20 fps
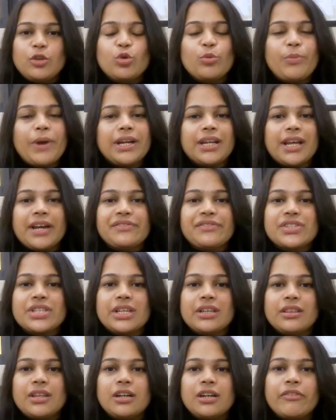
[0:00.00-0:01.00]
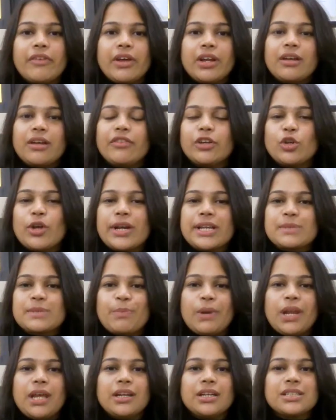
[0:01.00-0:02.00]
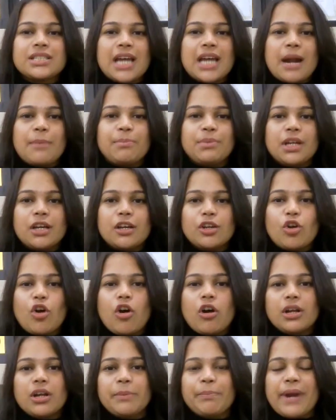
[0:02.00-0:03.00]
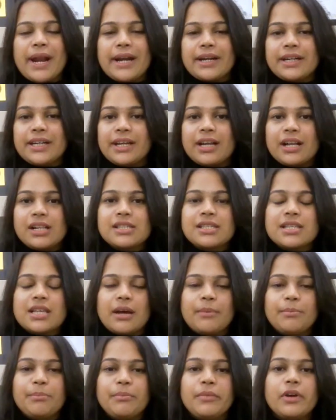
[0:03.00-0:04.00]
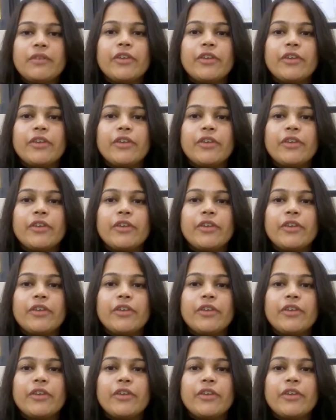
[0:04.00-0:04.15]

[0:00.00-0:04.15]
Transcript: you might have seen that whenever you explain a chapter or a practical sum,